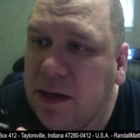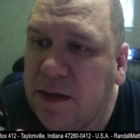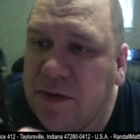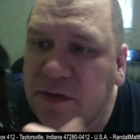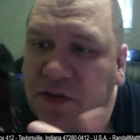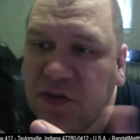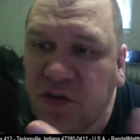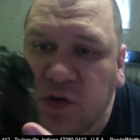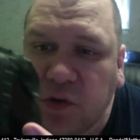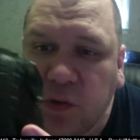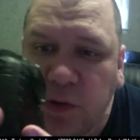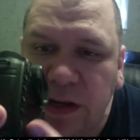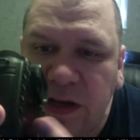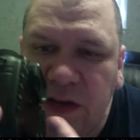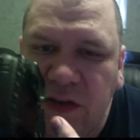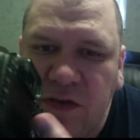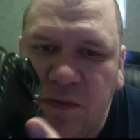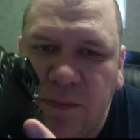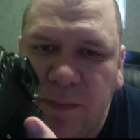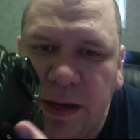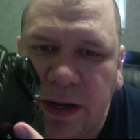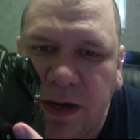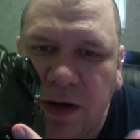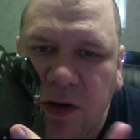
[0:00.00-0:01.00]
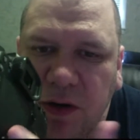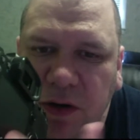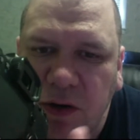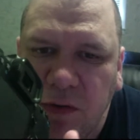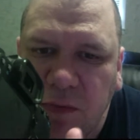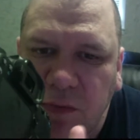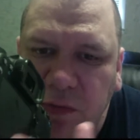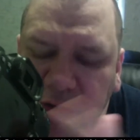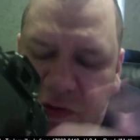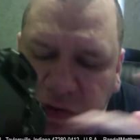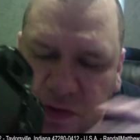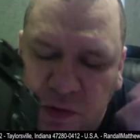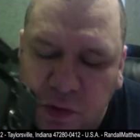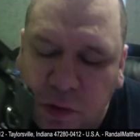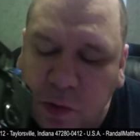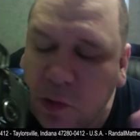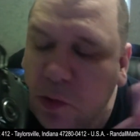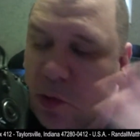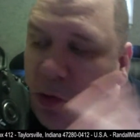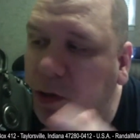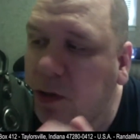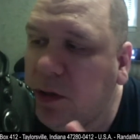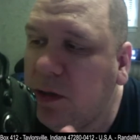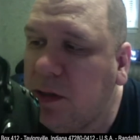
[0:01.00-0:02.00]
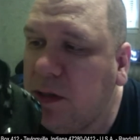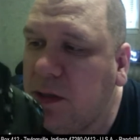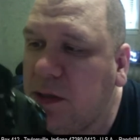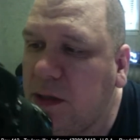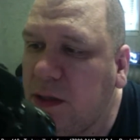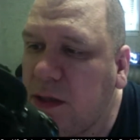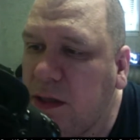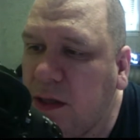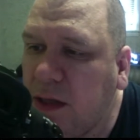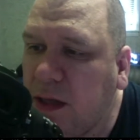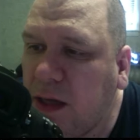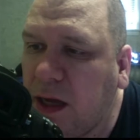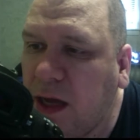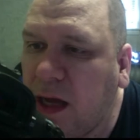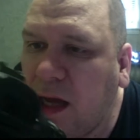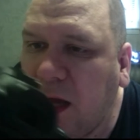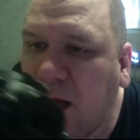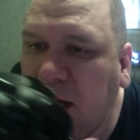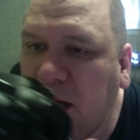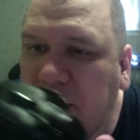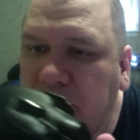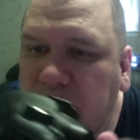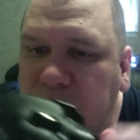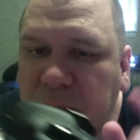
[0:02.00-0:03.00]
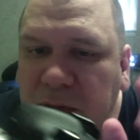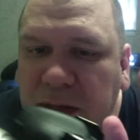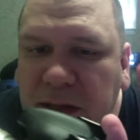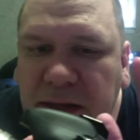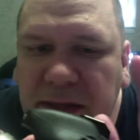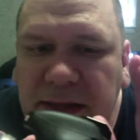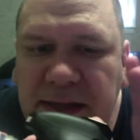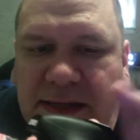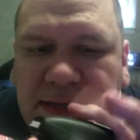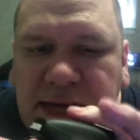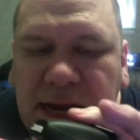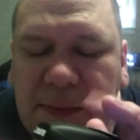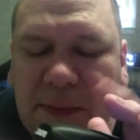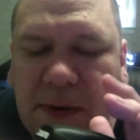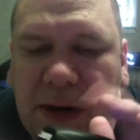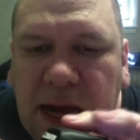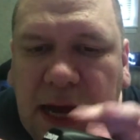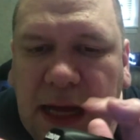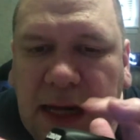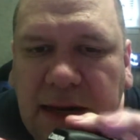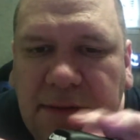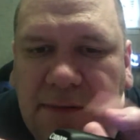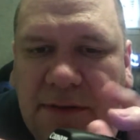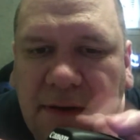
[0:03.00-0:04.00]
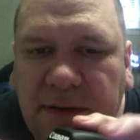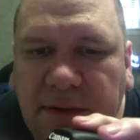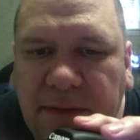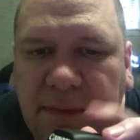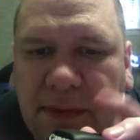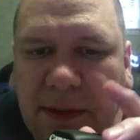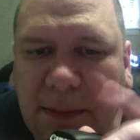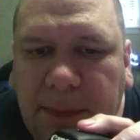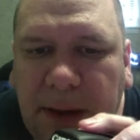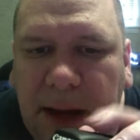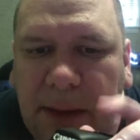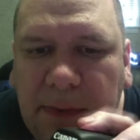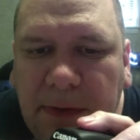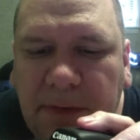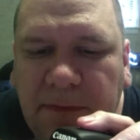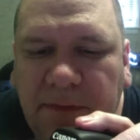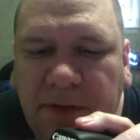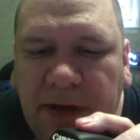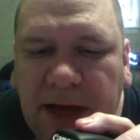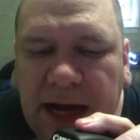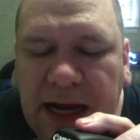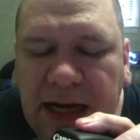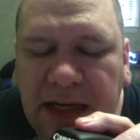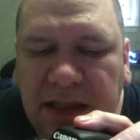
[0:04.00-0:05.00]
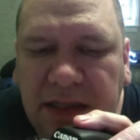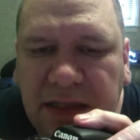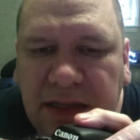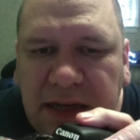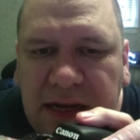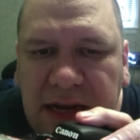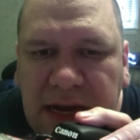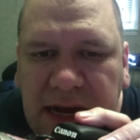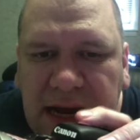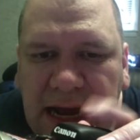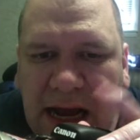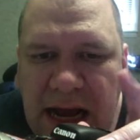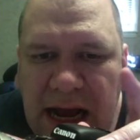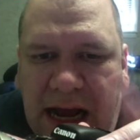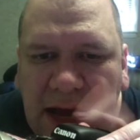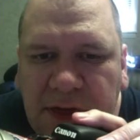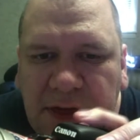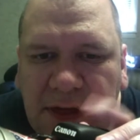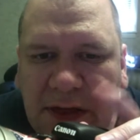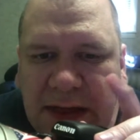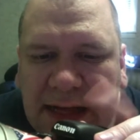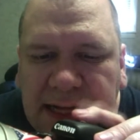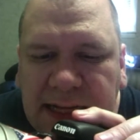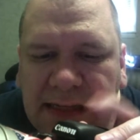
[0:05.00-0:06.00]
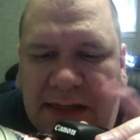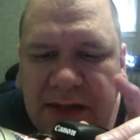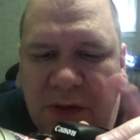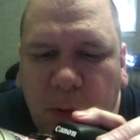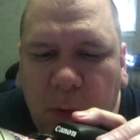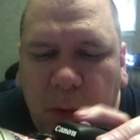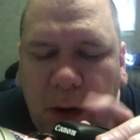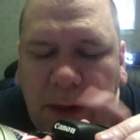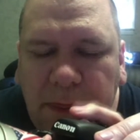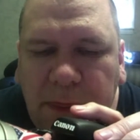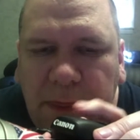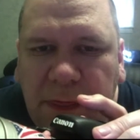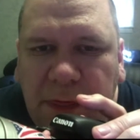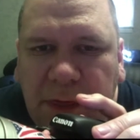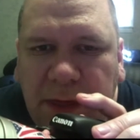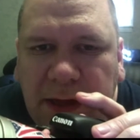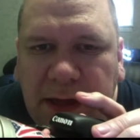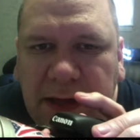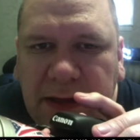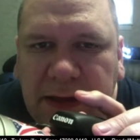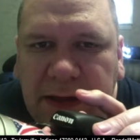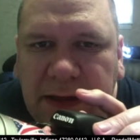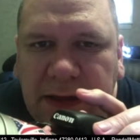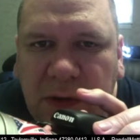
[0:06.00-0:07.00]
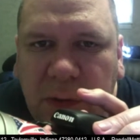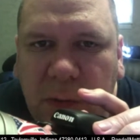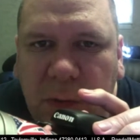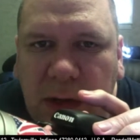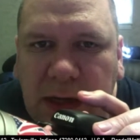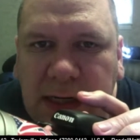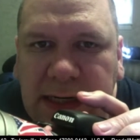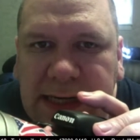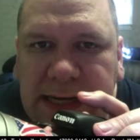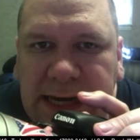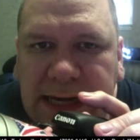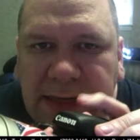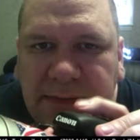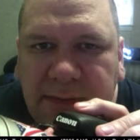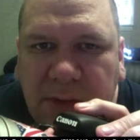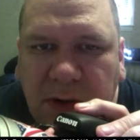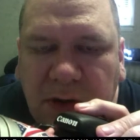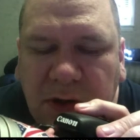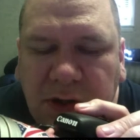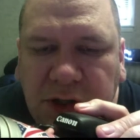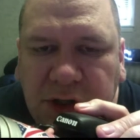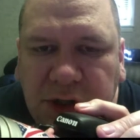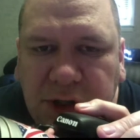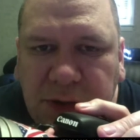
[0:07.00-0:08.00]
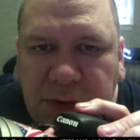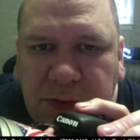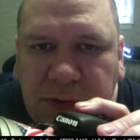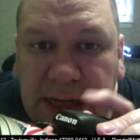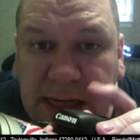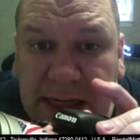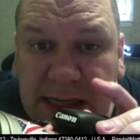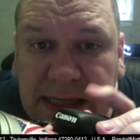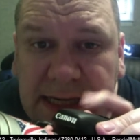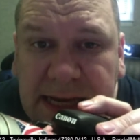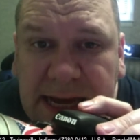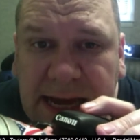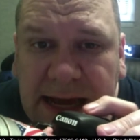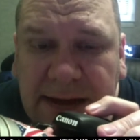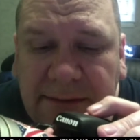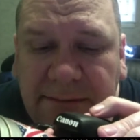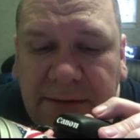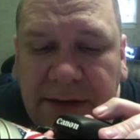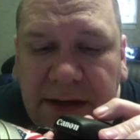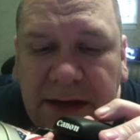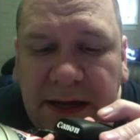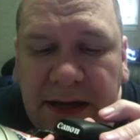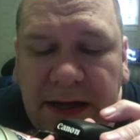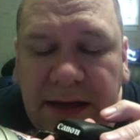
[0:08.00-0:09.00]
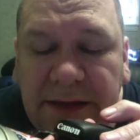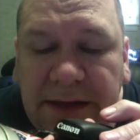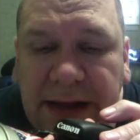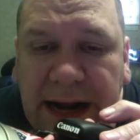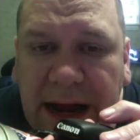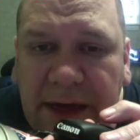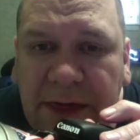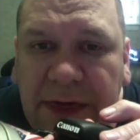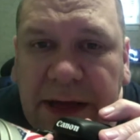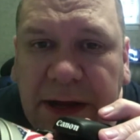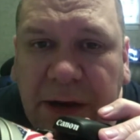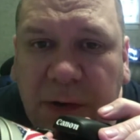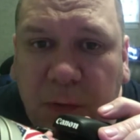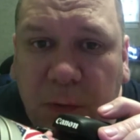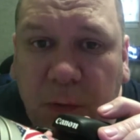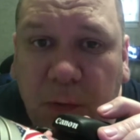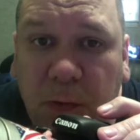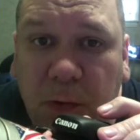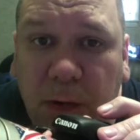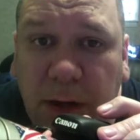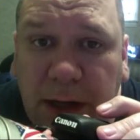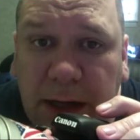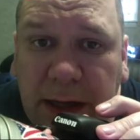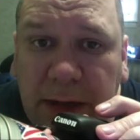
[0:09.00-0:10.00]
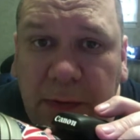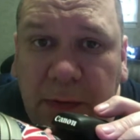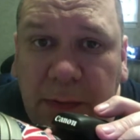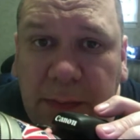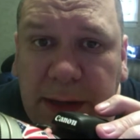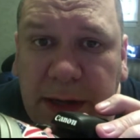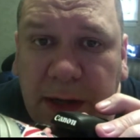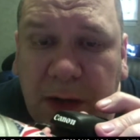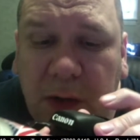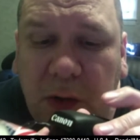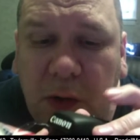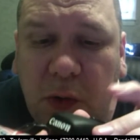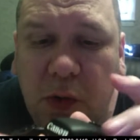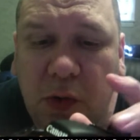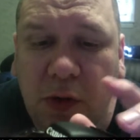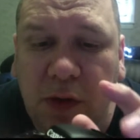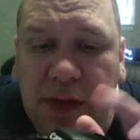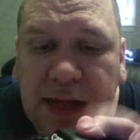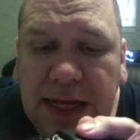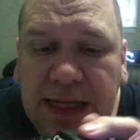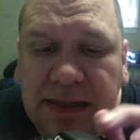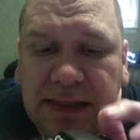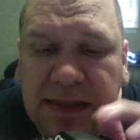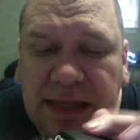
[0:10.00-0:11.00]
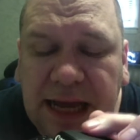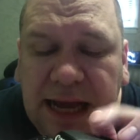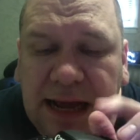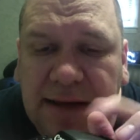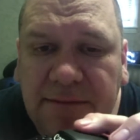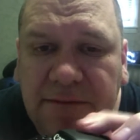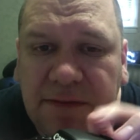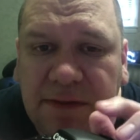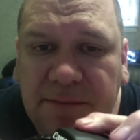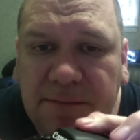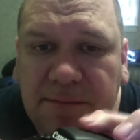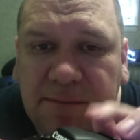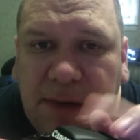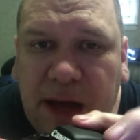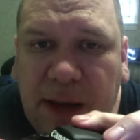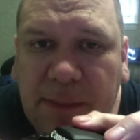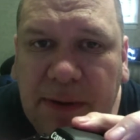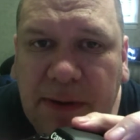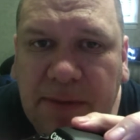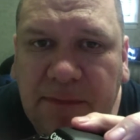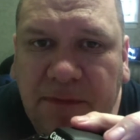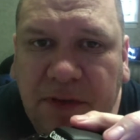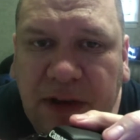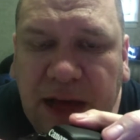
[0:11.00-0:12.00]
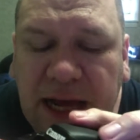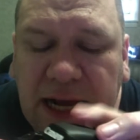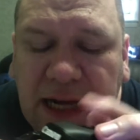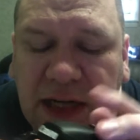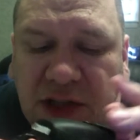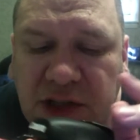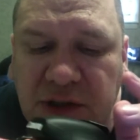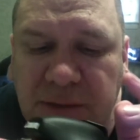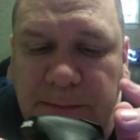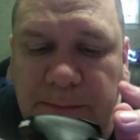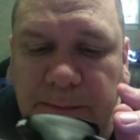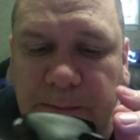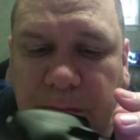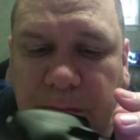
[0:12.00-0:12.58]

The screen's bigger, which is cool. Um, this camera, I love the, the pop-up flash. I think that's the one thing that the 1DX Mark II doesn't have that I think really would be cool, and that's to have the pop-up flash.